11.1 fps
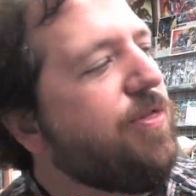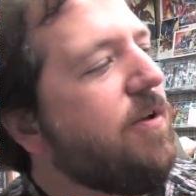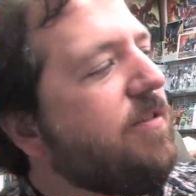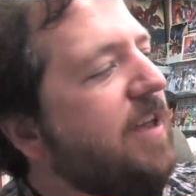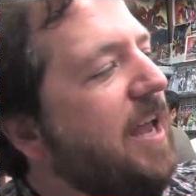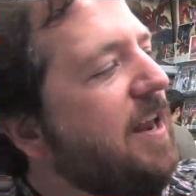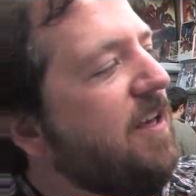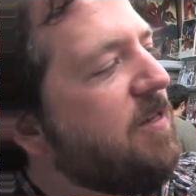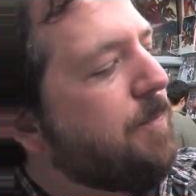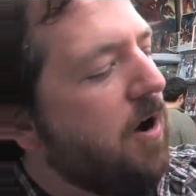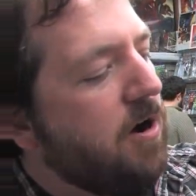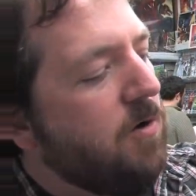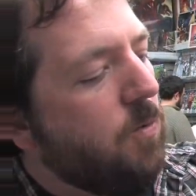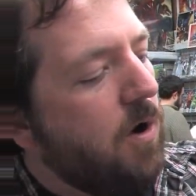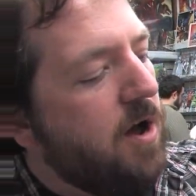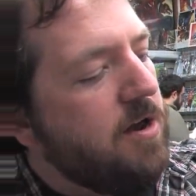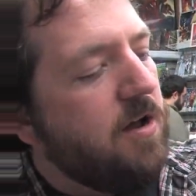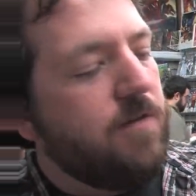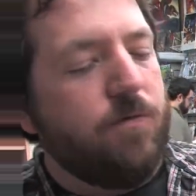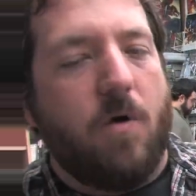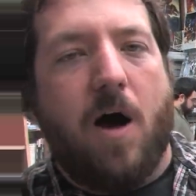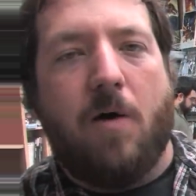13 is part 1
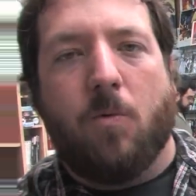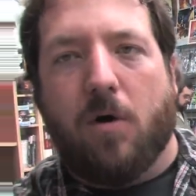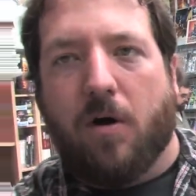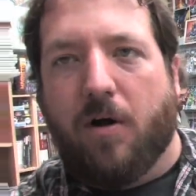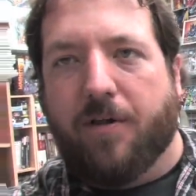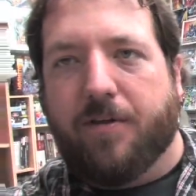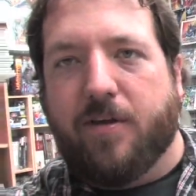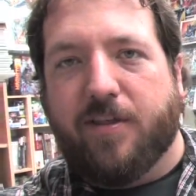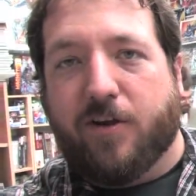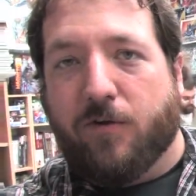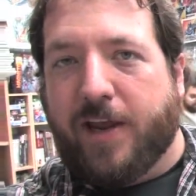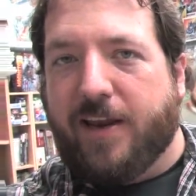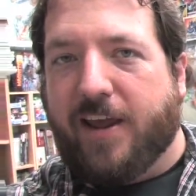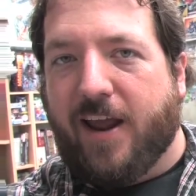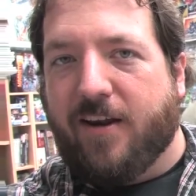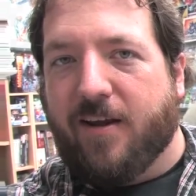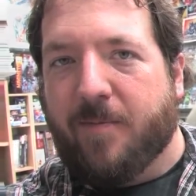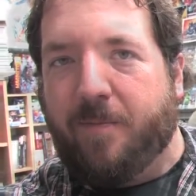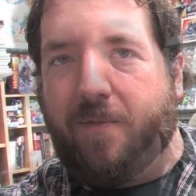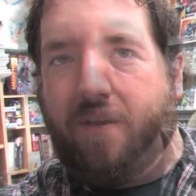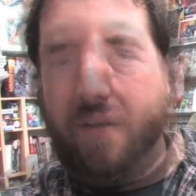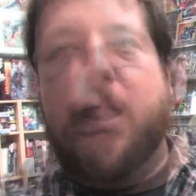of Rot World, the Green Kingdom.
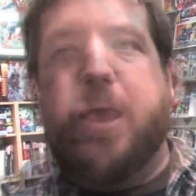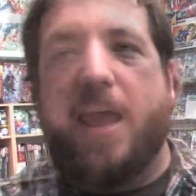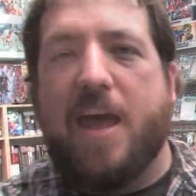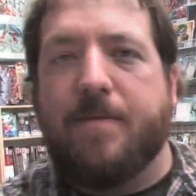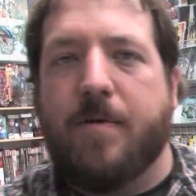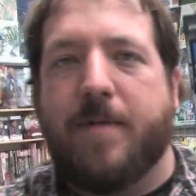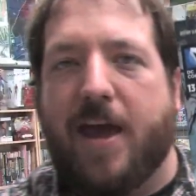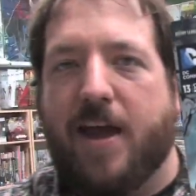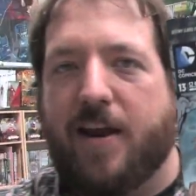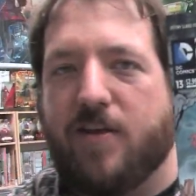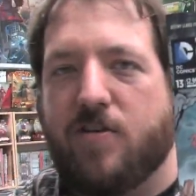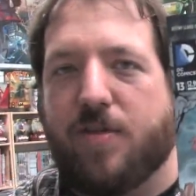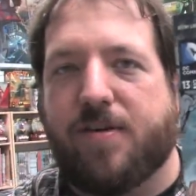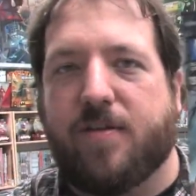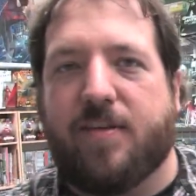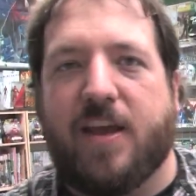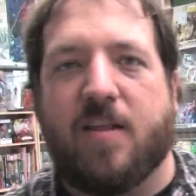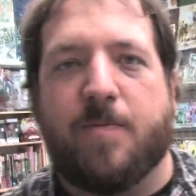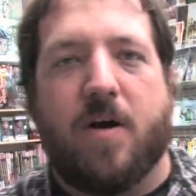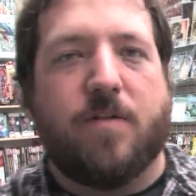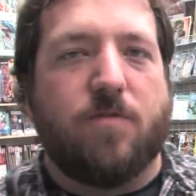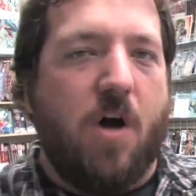And Animal Man issue 13 is
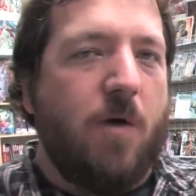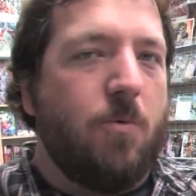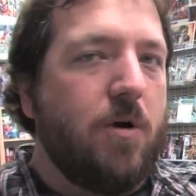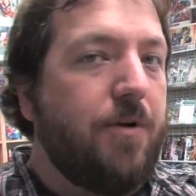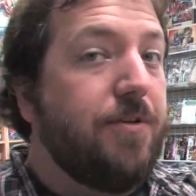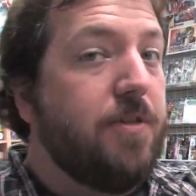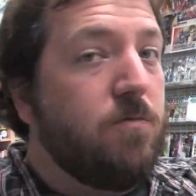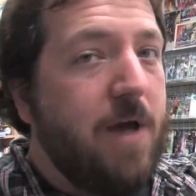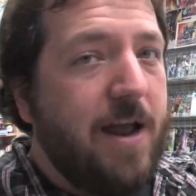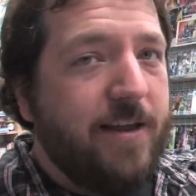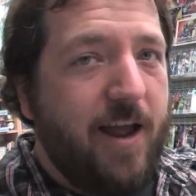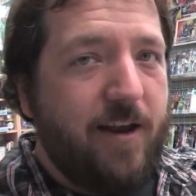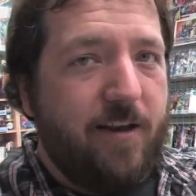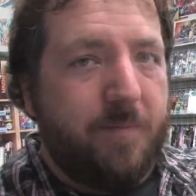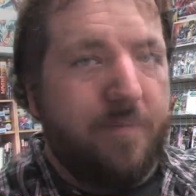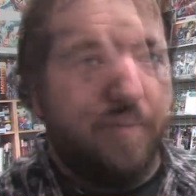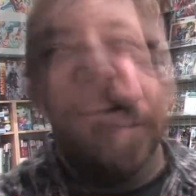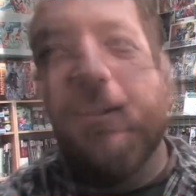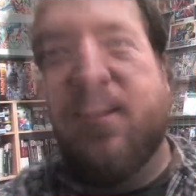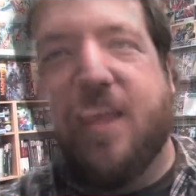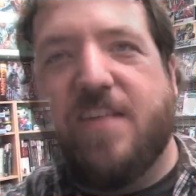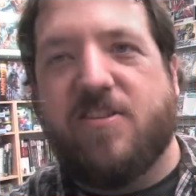part of Rot World, the Red Kingdom.
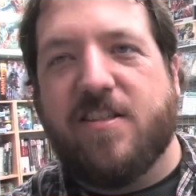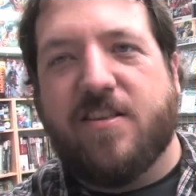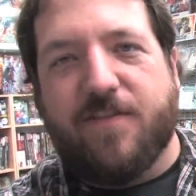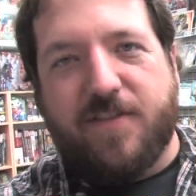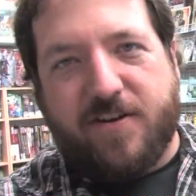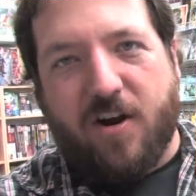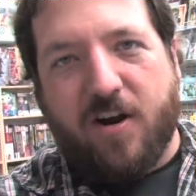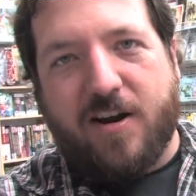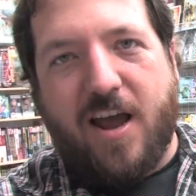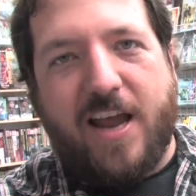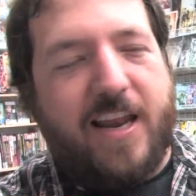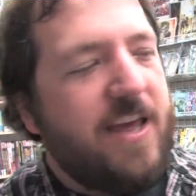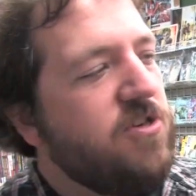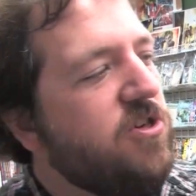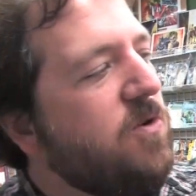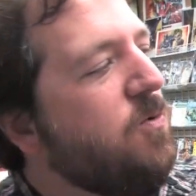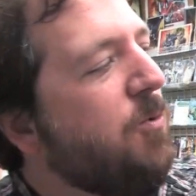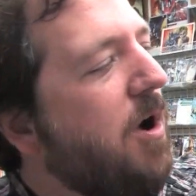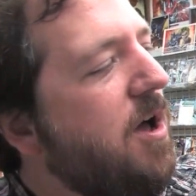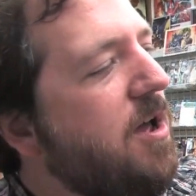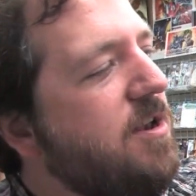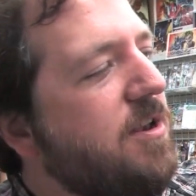Legends of the Dark Knight issue
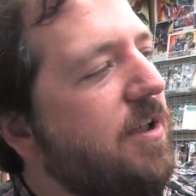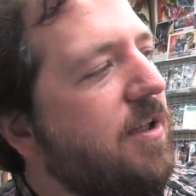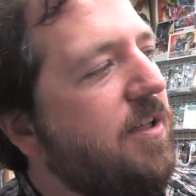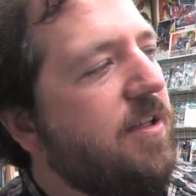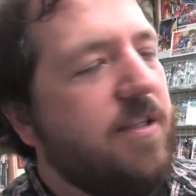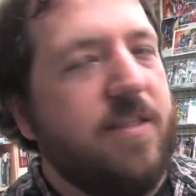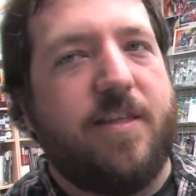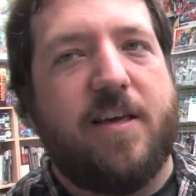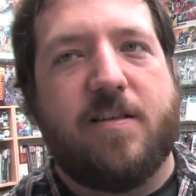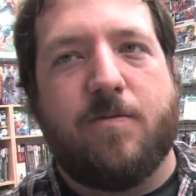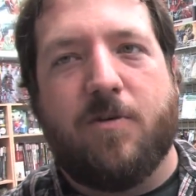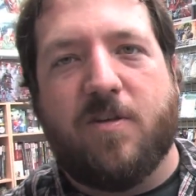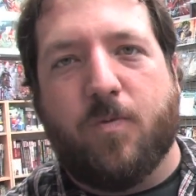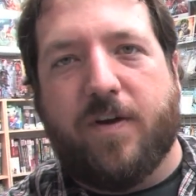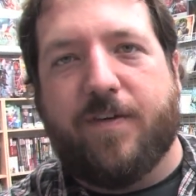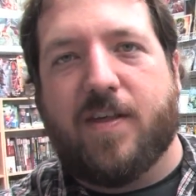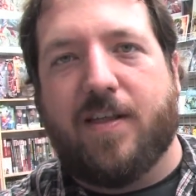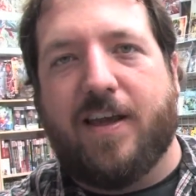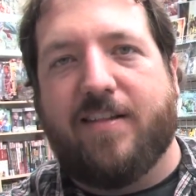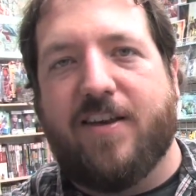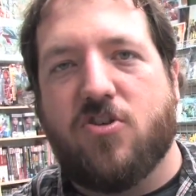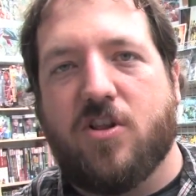1. This was previously
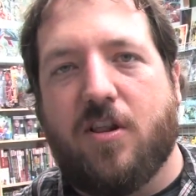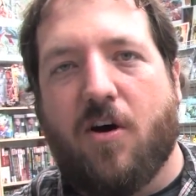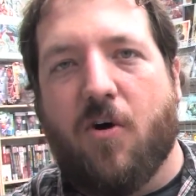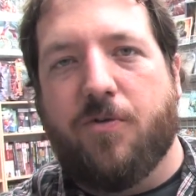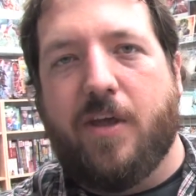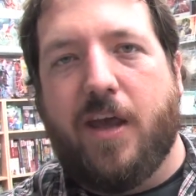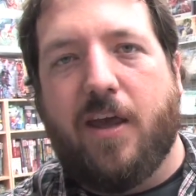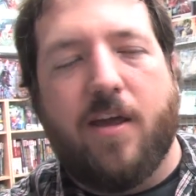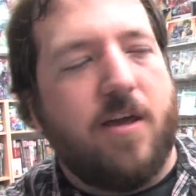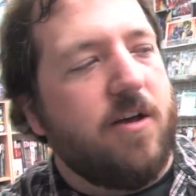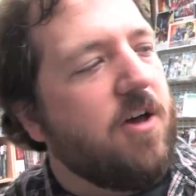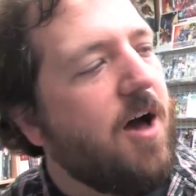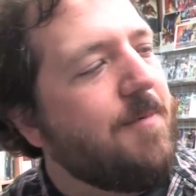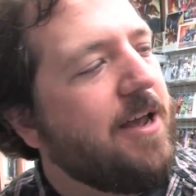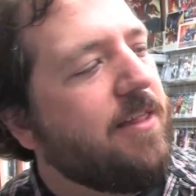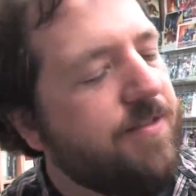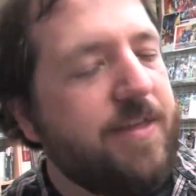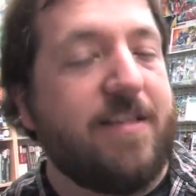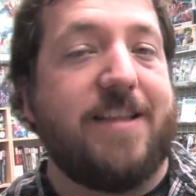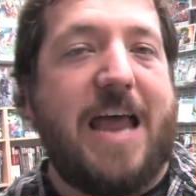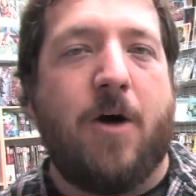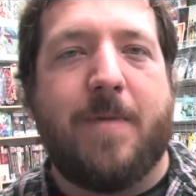a digital only comic
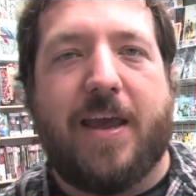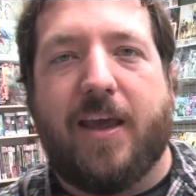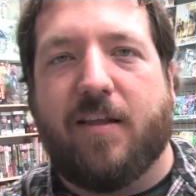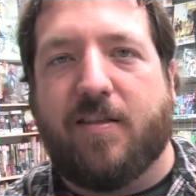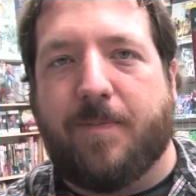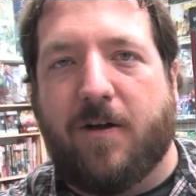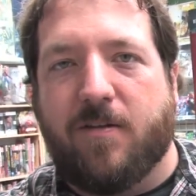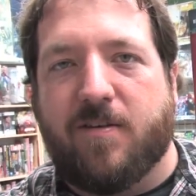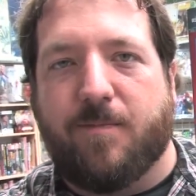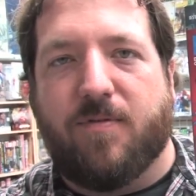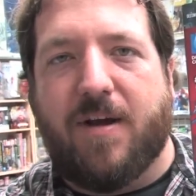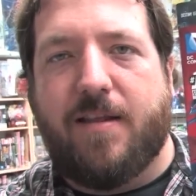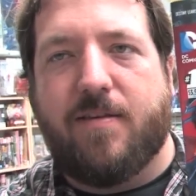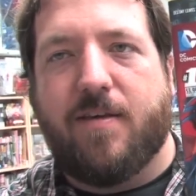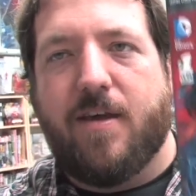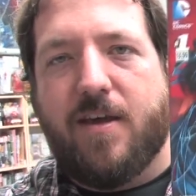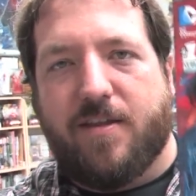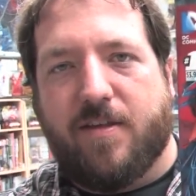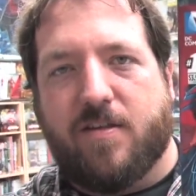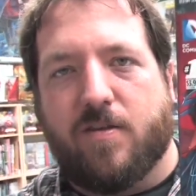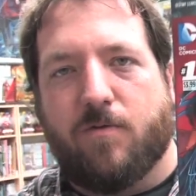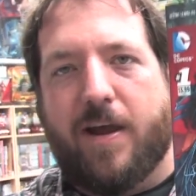that's now making its appearance in print.
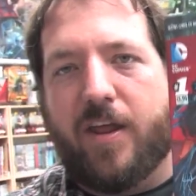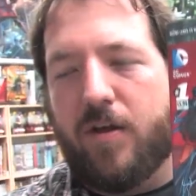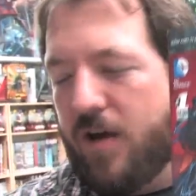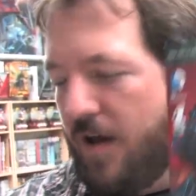This is the regular